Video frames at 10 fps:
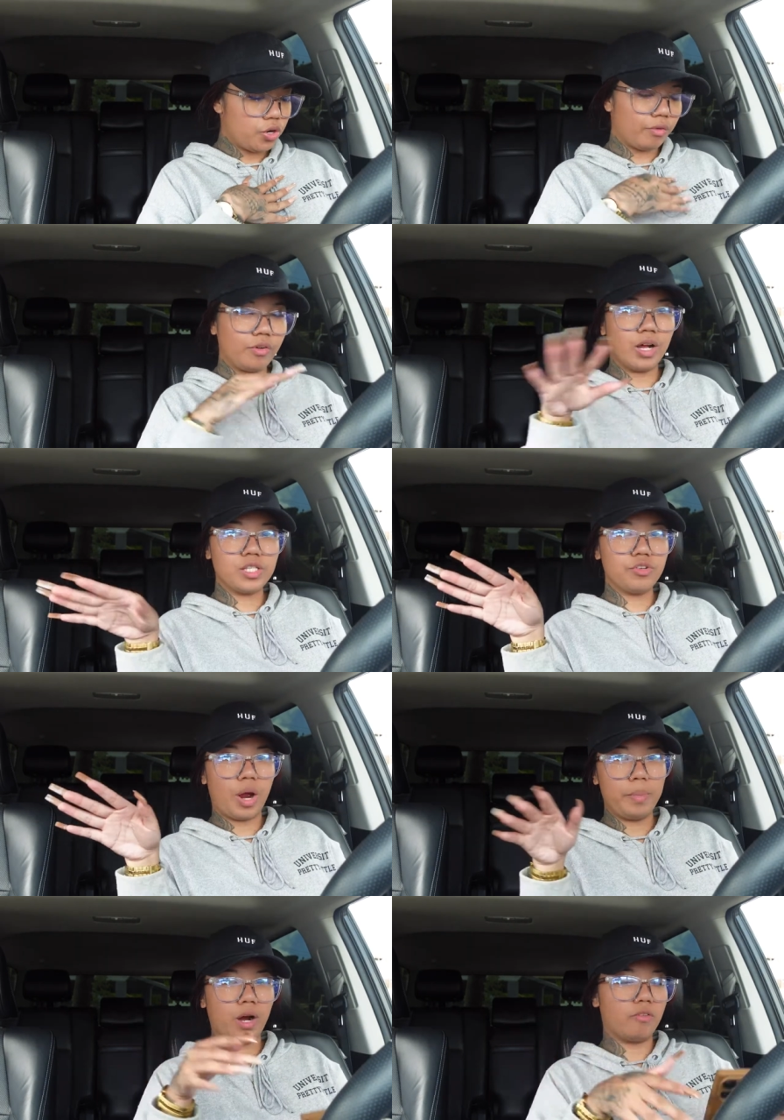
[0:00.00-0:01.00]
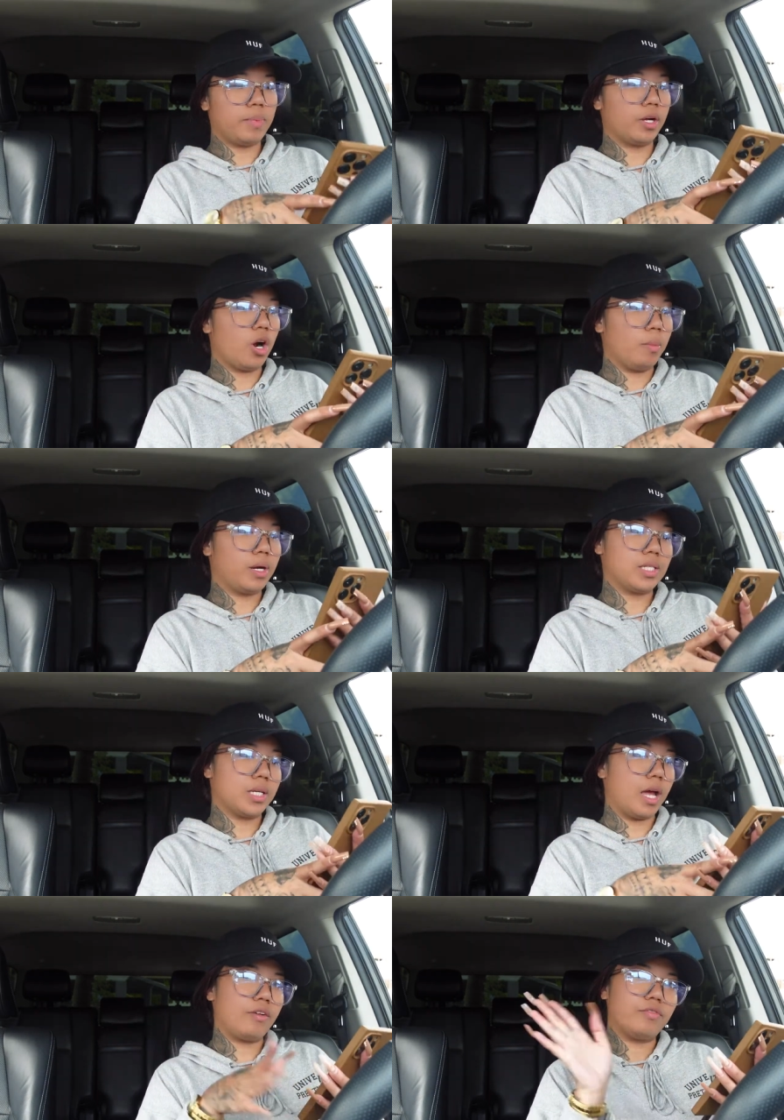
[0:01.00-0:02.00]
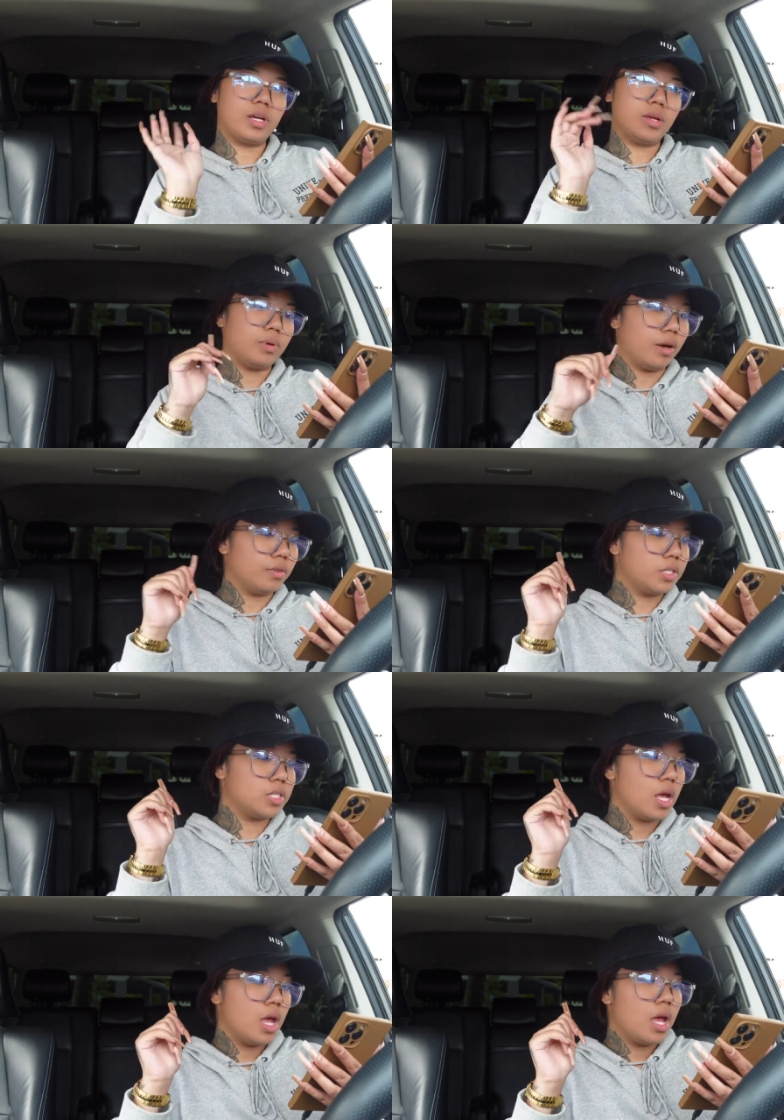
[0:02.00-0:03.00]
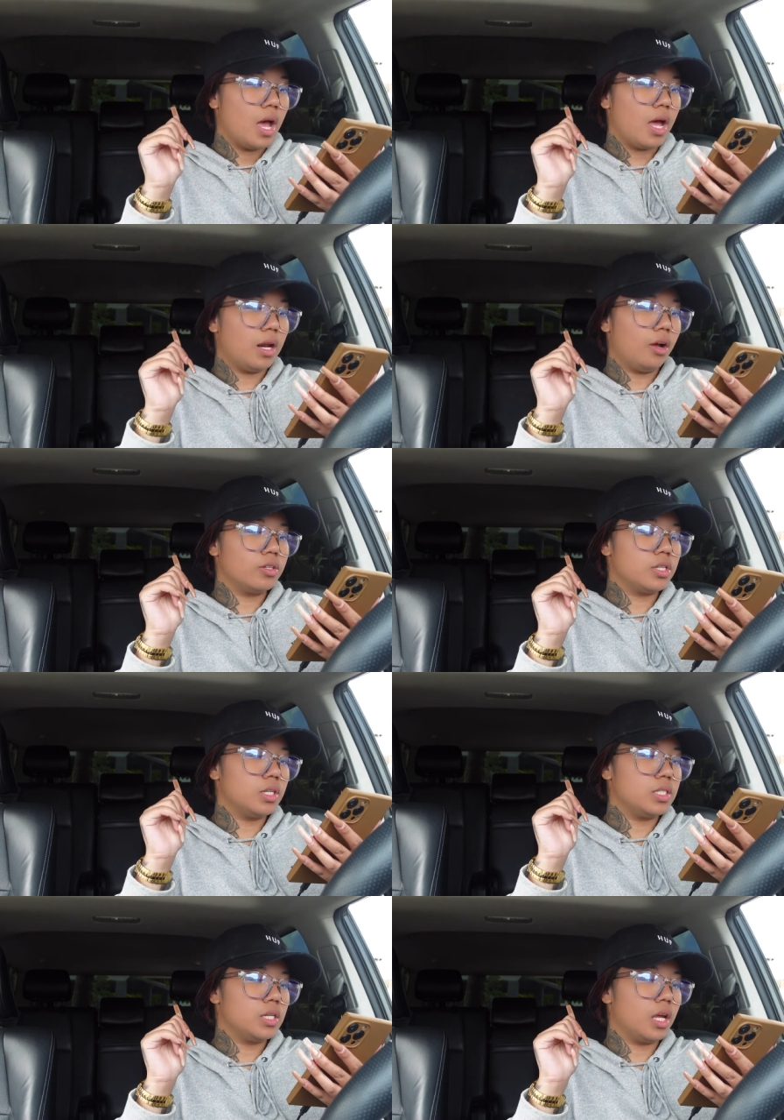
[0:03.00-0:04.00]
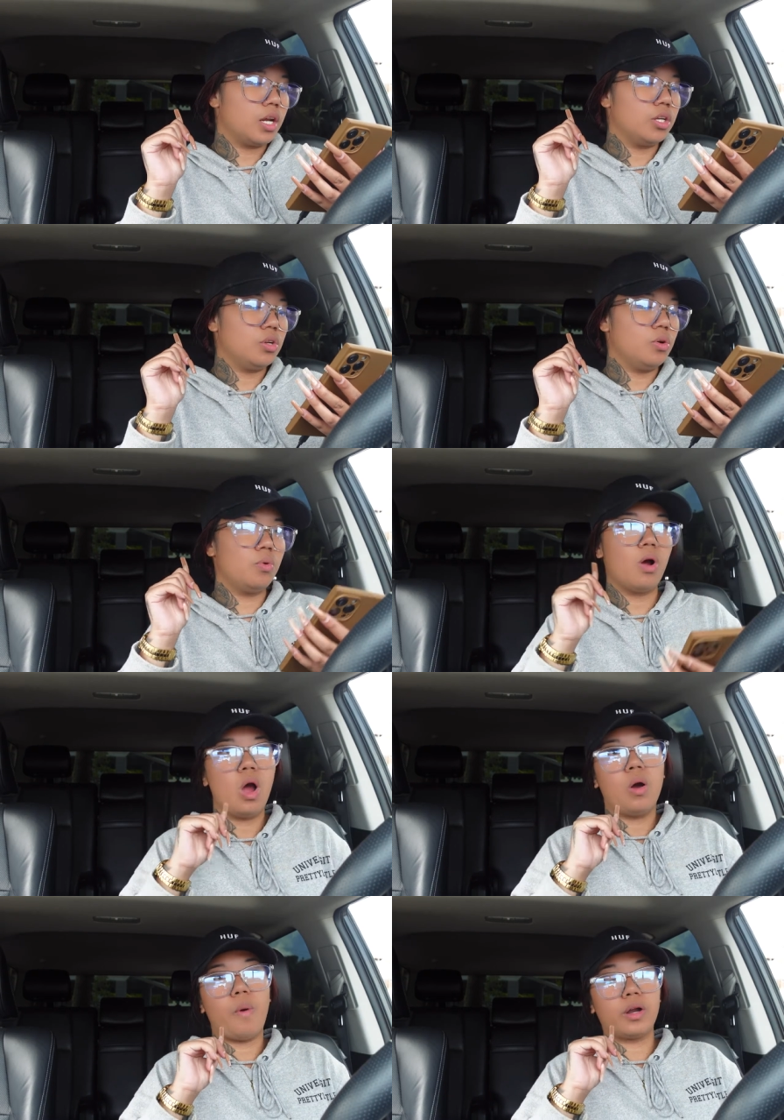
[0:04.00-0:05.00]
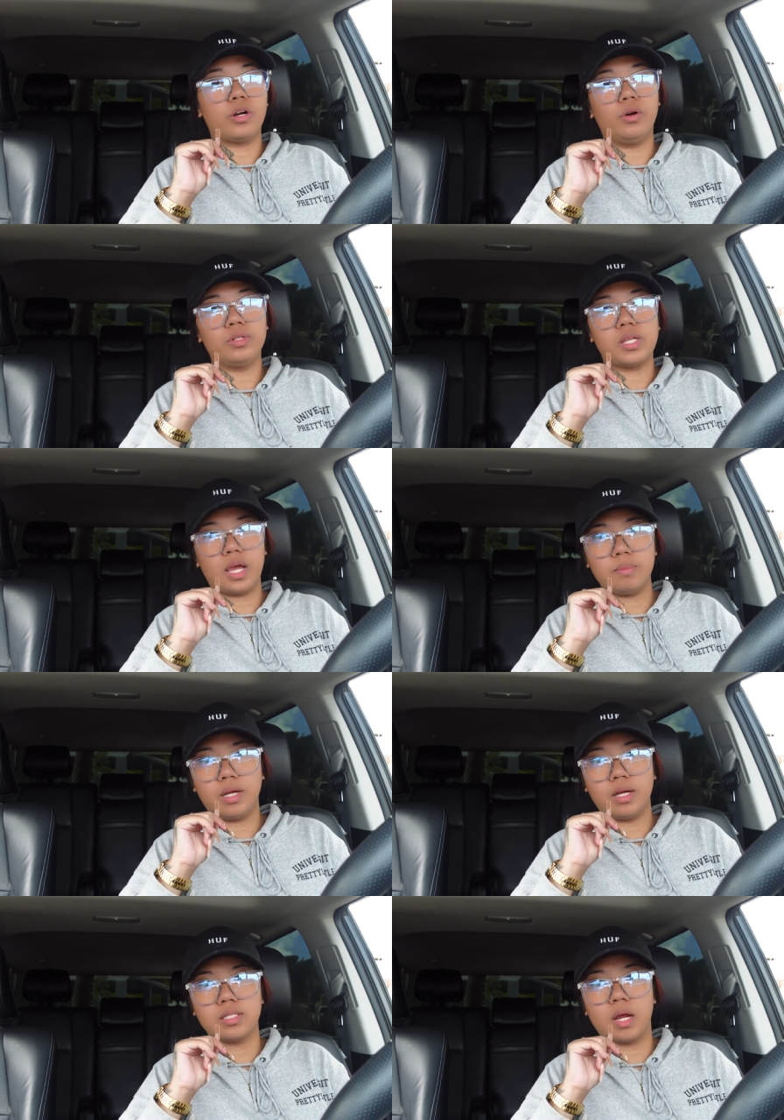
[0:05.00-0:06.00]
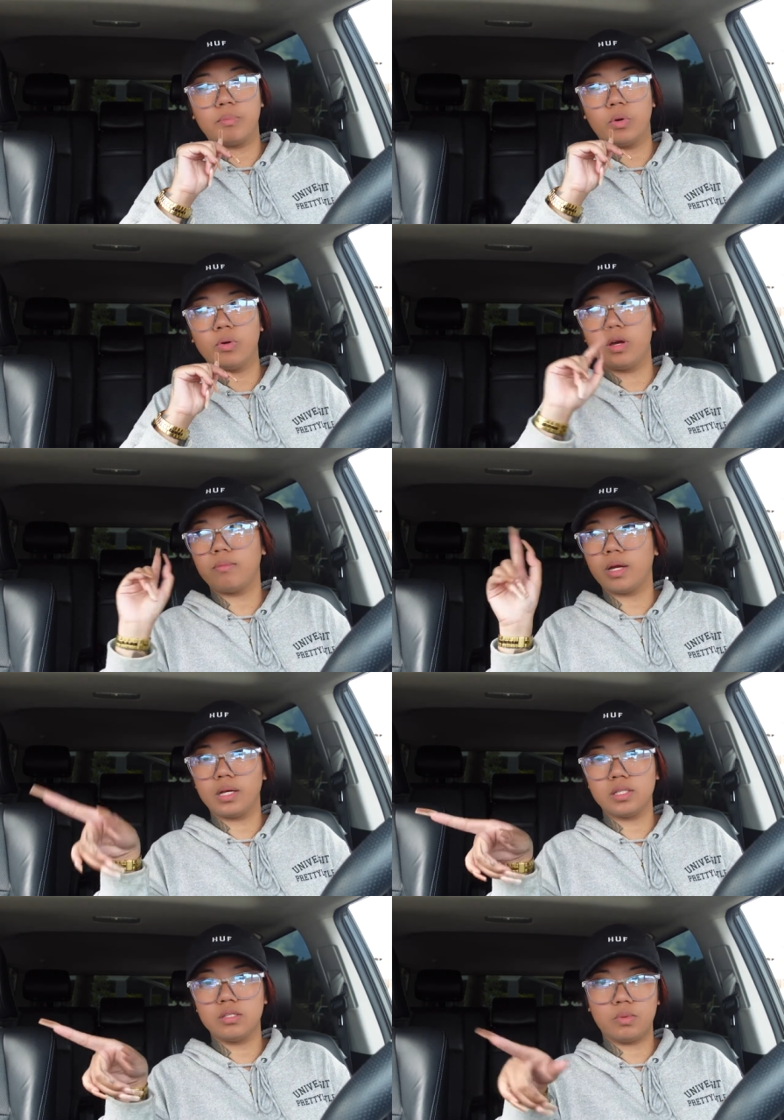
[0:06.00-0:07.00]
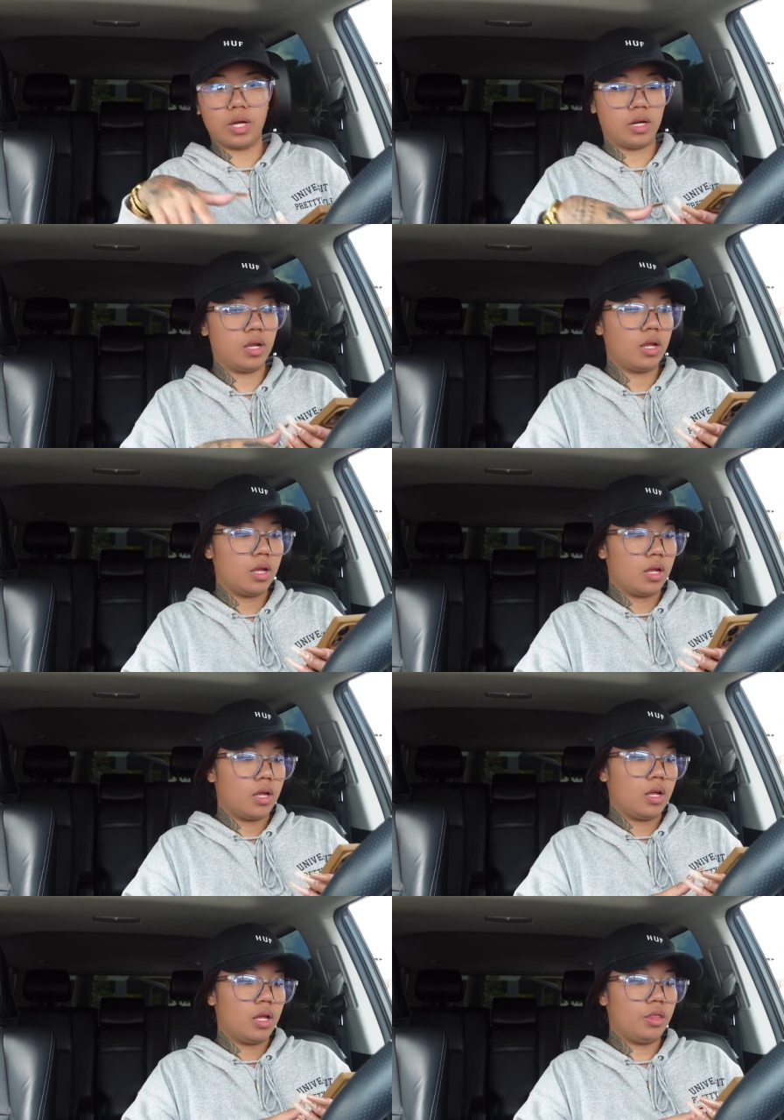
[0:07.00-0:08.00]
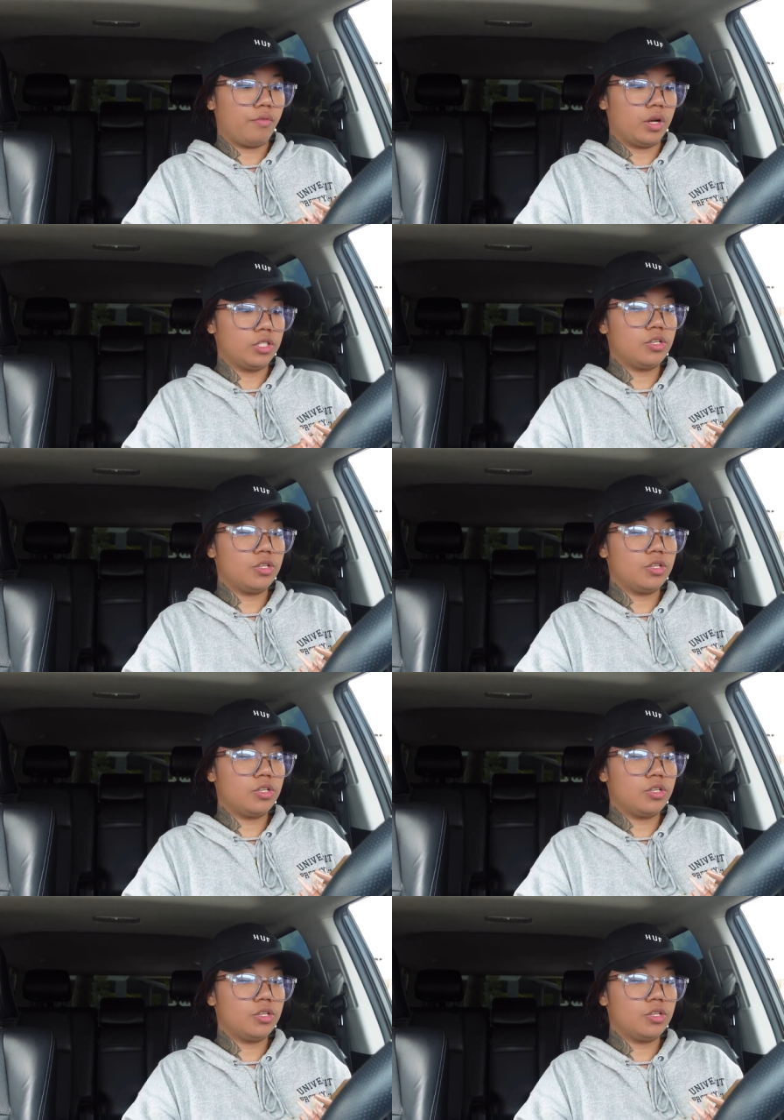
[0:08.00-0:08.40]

I forgot to grab it off my car, but I was like, ah, fuck it, whatever's. And I also need to get a new water hose head because I broke my cousin's one in the front.